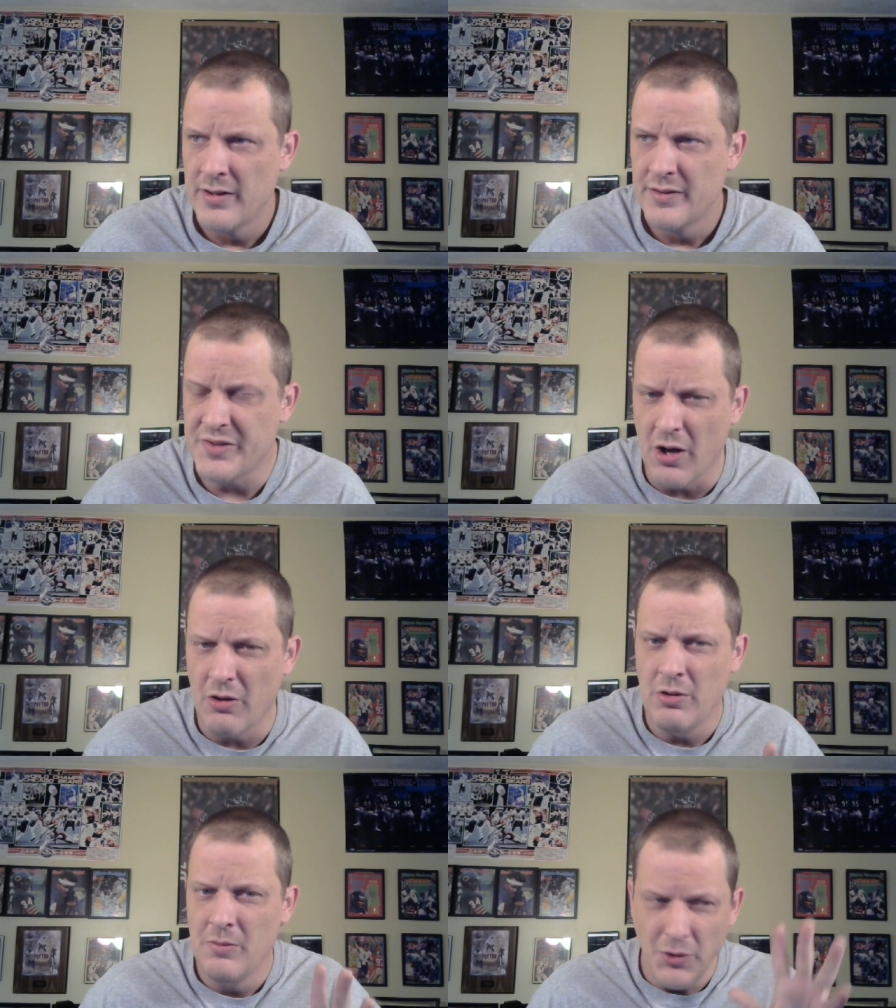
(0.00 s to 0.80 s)

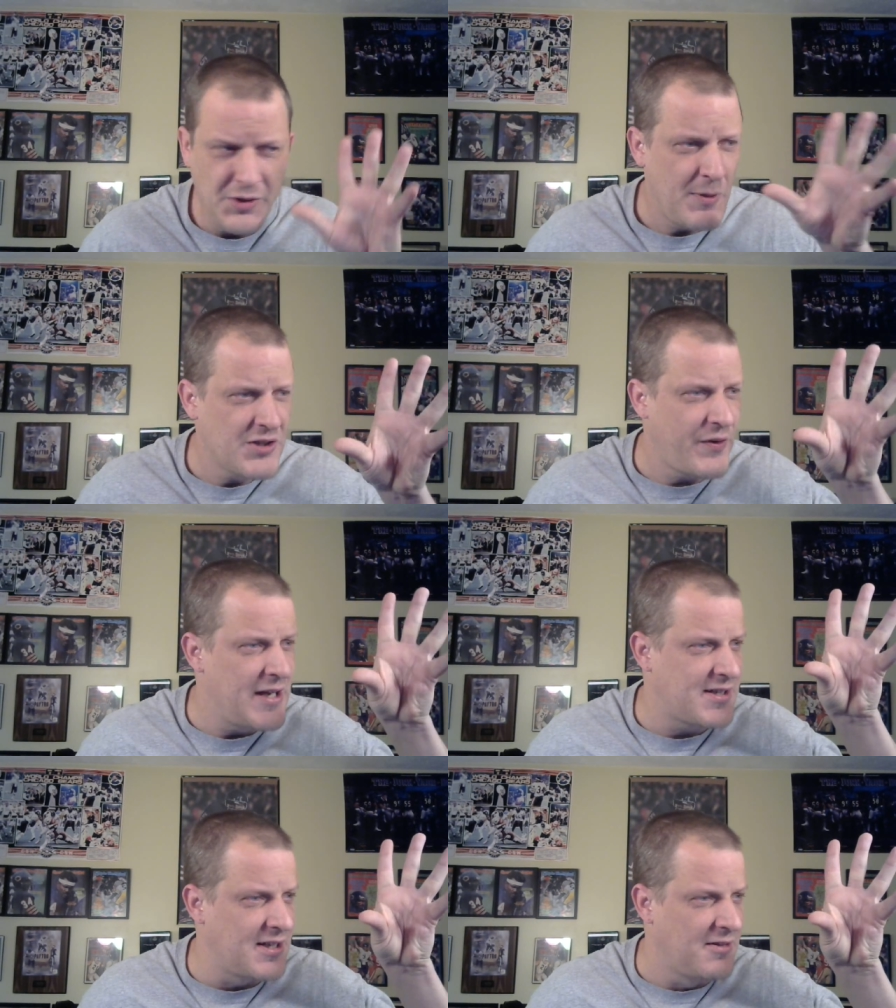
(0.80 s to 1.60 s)
So most Bears
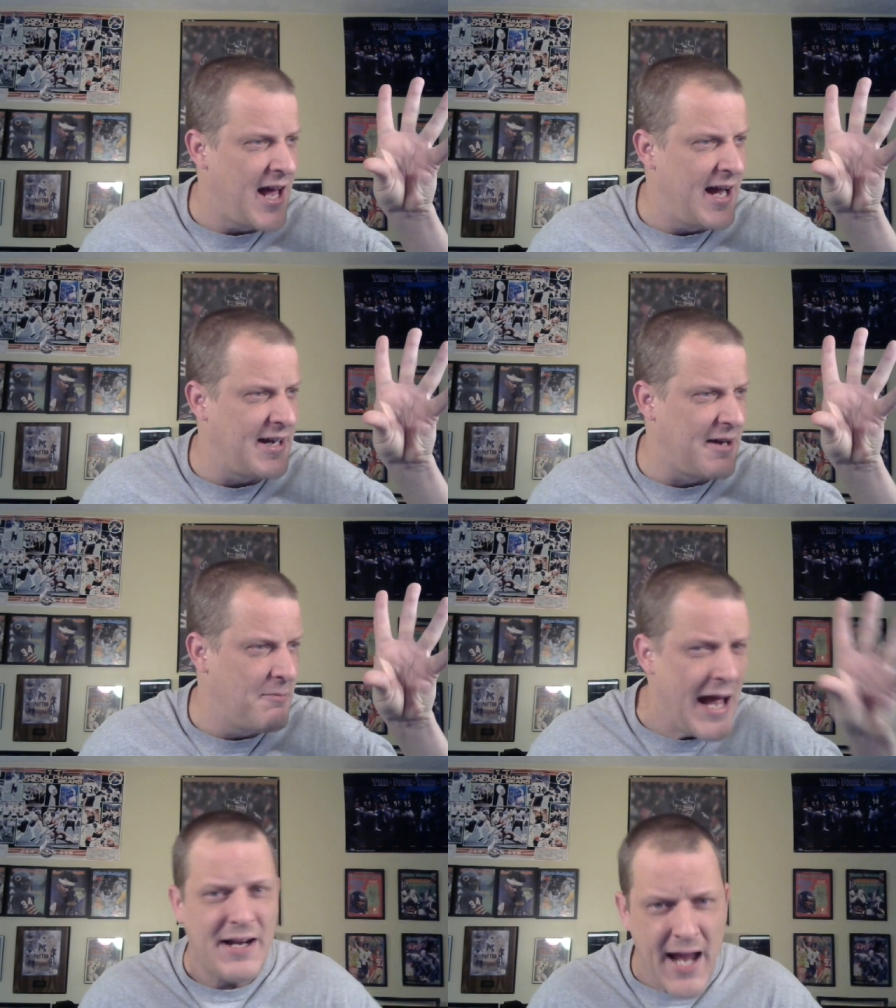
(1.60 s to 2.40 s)
fans can align on
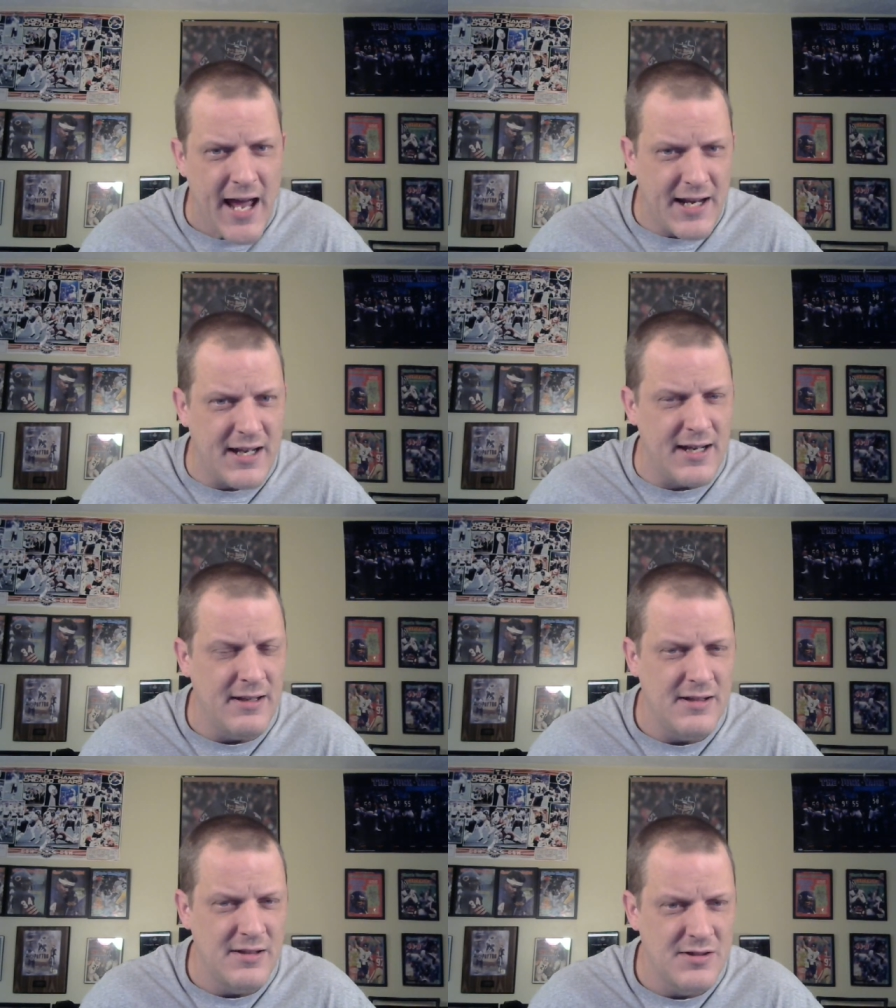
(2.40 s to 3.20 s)
Matt
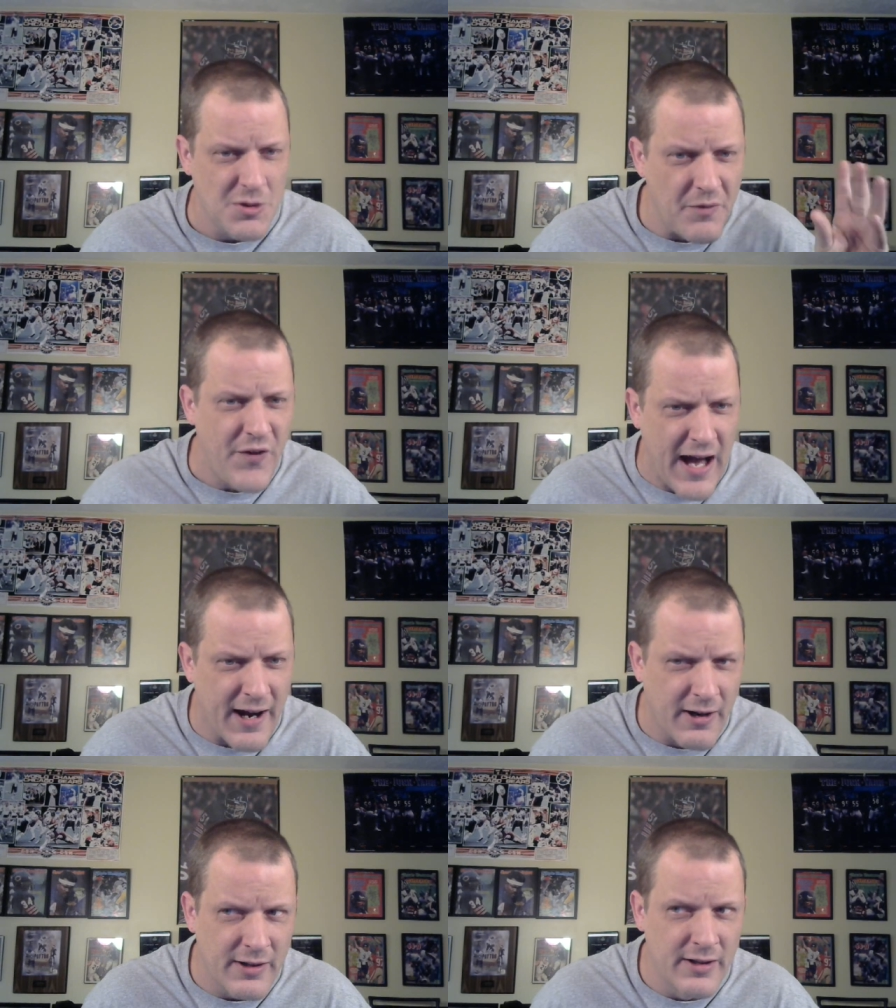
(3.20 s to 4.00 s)
Nagy should be
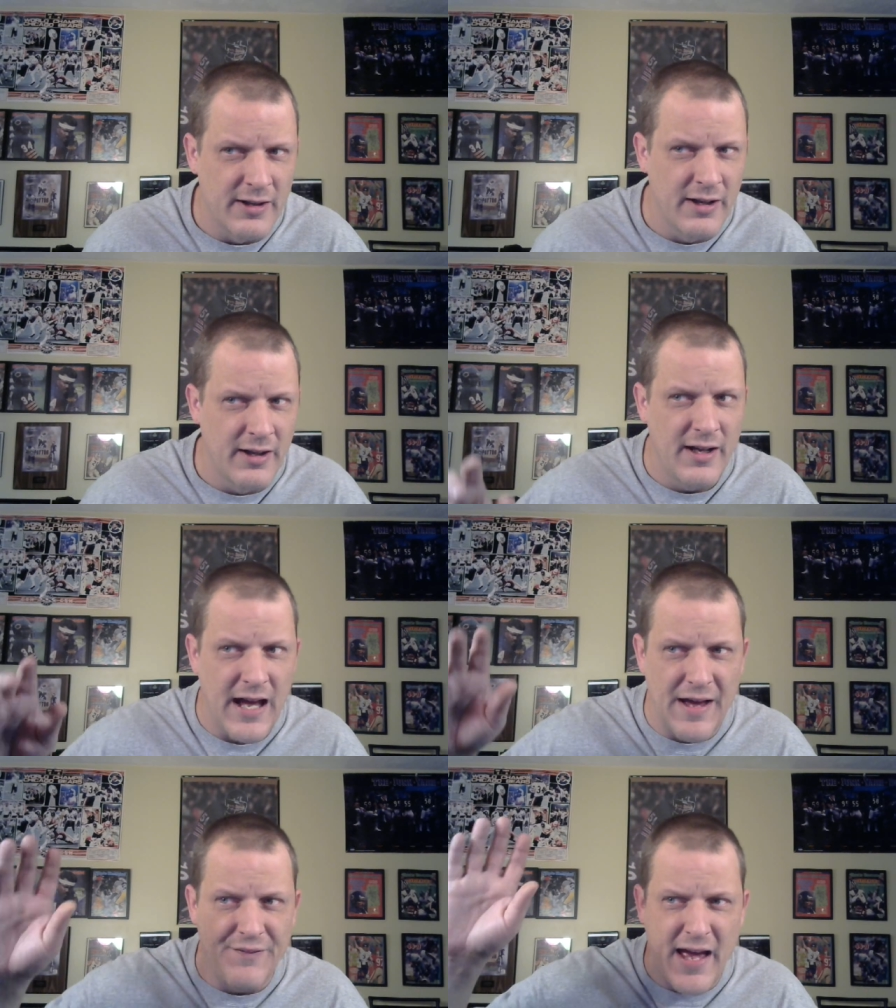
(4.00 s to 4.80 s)
fired,
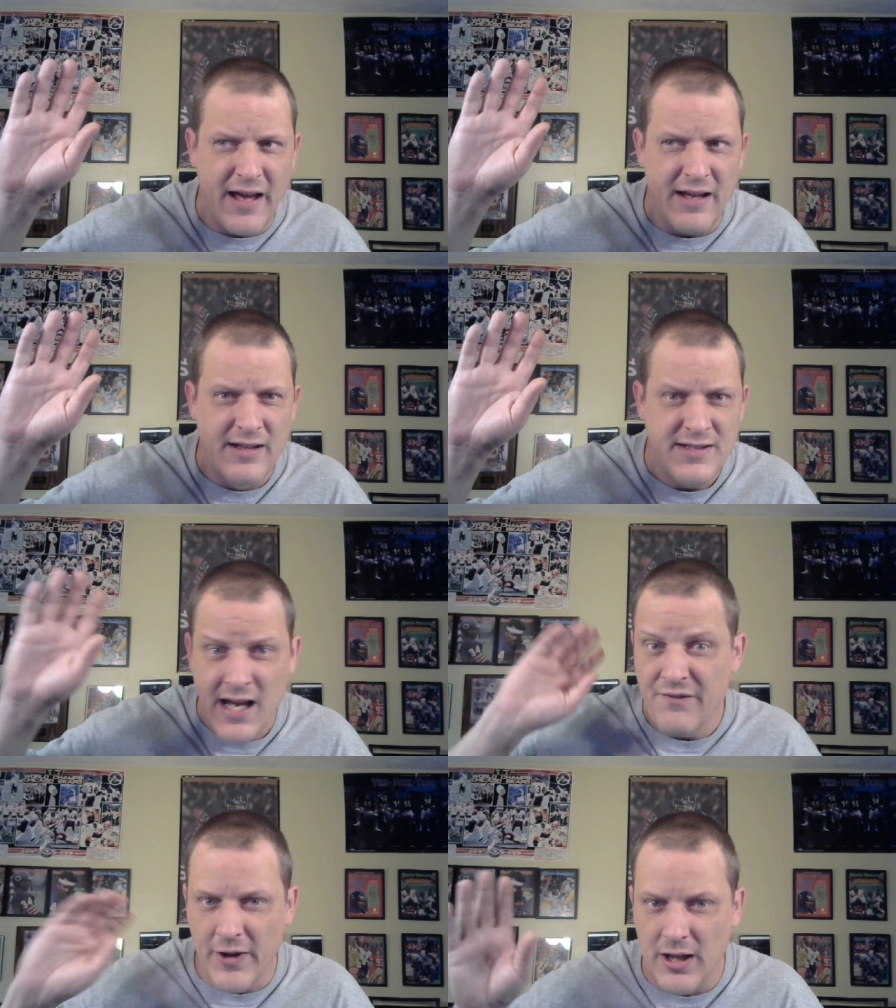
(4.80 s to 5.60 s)
and that
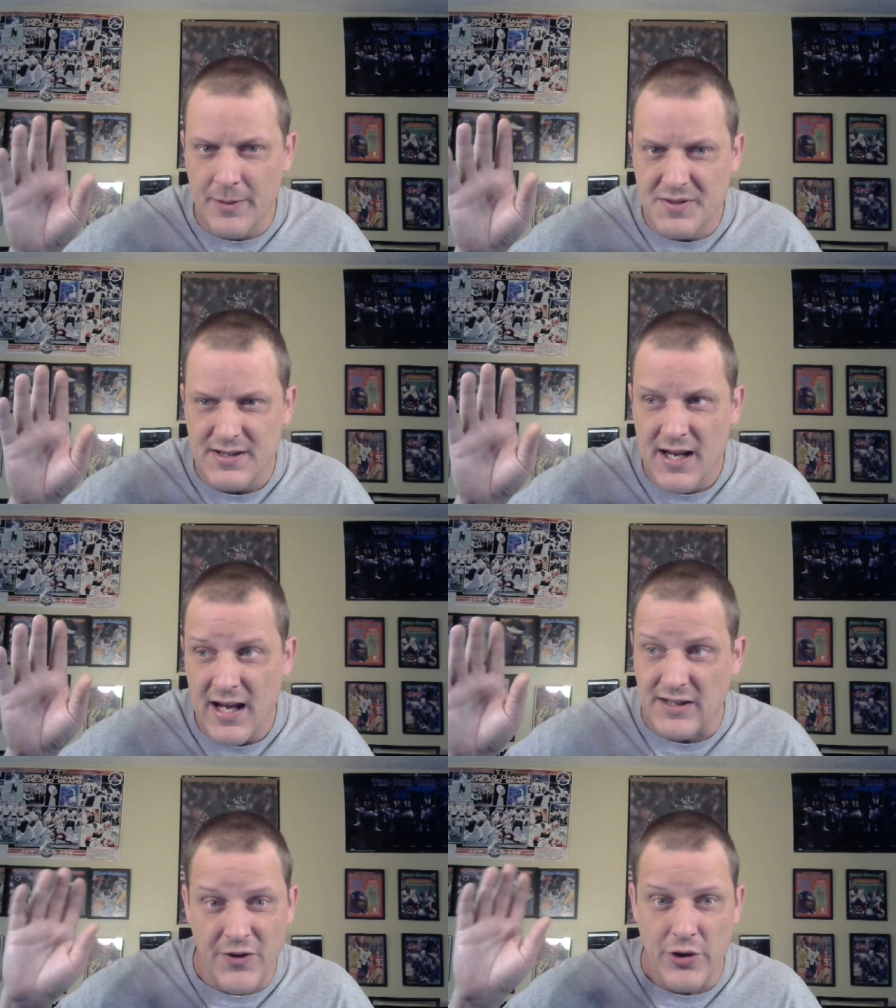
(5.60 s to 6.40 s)
Ted Phillips,
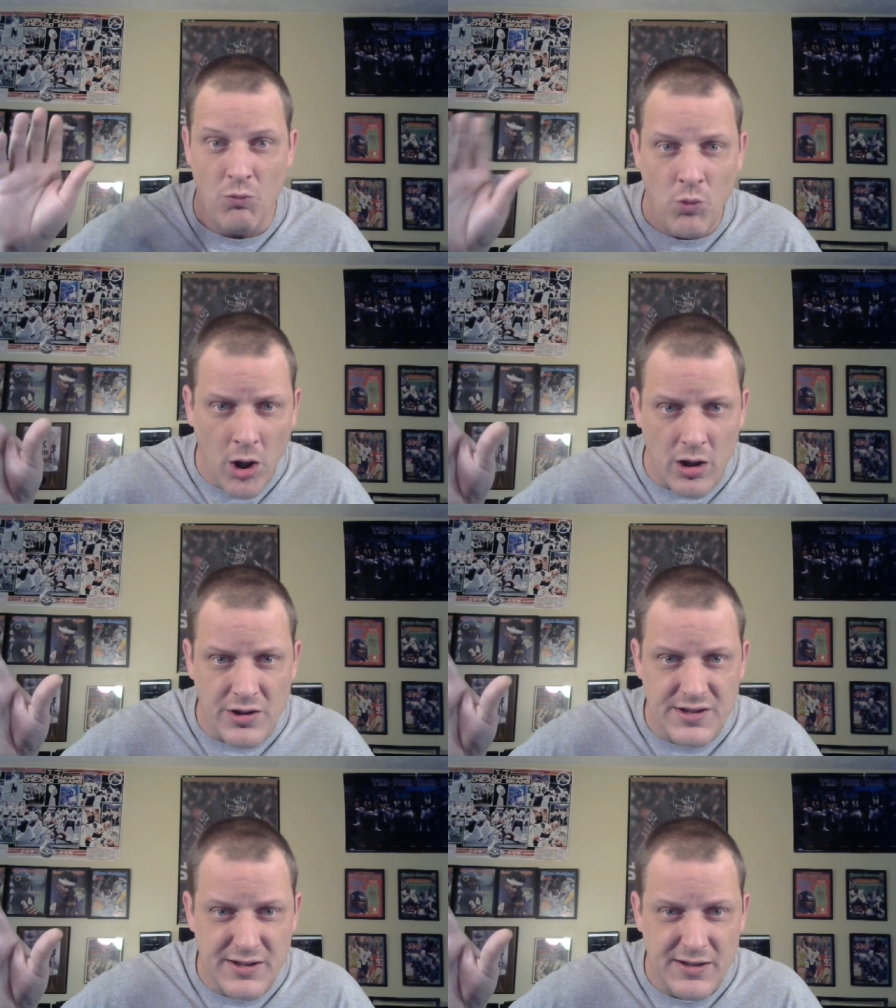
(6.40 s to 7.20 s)
at the very
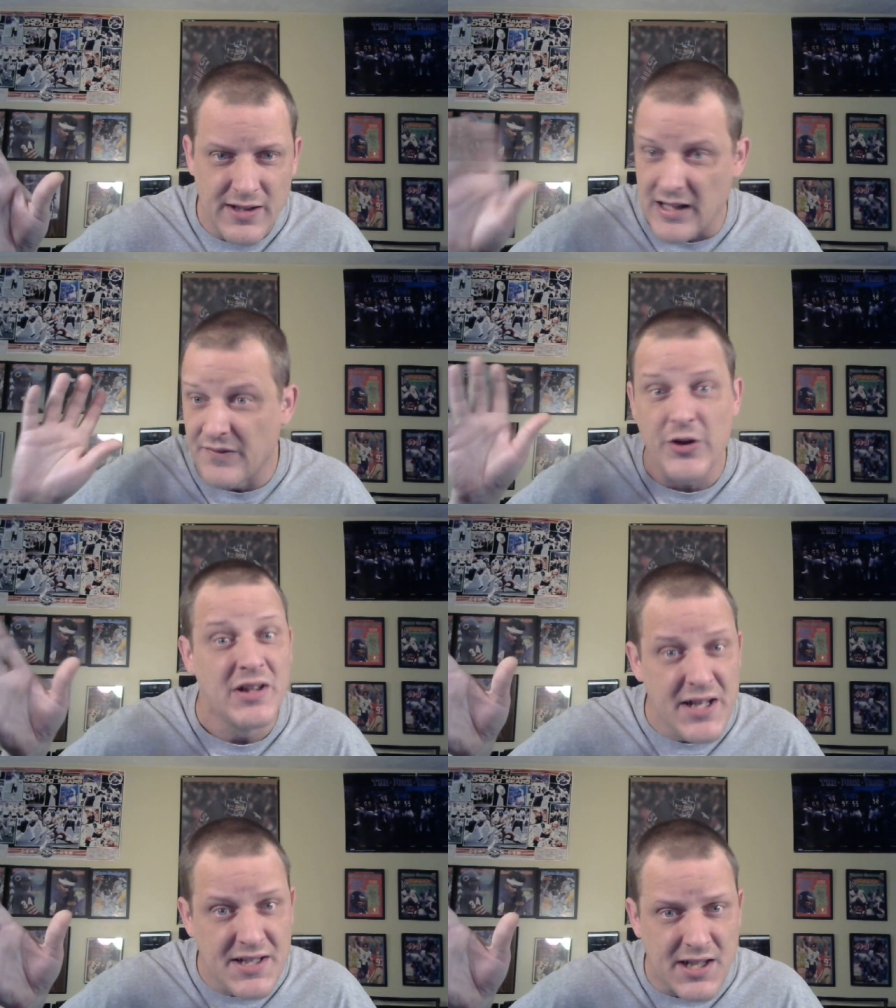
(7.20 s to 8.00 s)
worst, at the very
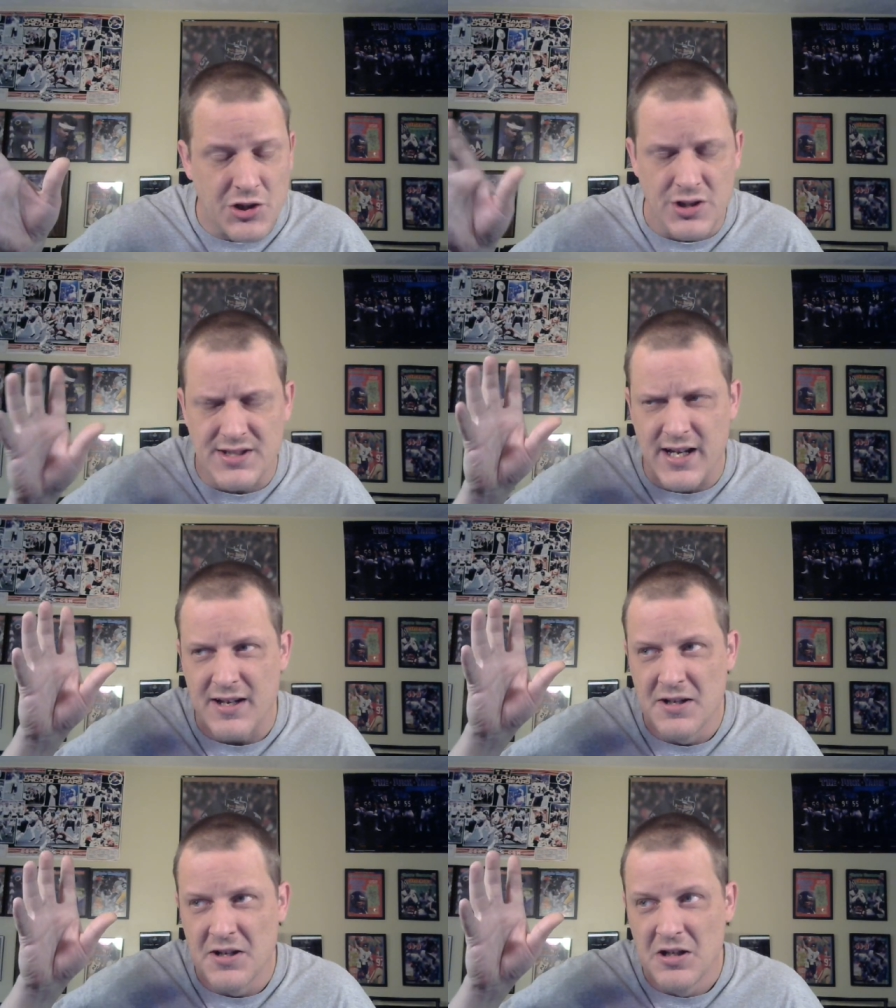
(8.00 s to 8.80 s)
least, I should say,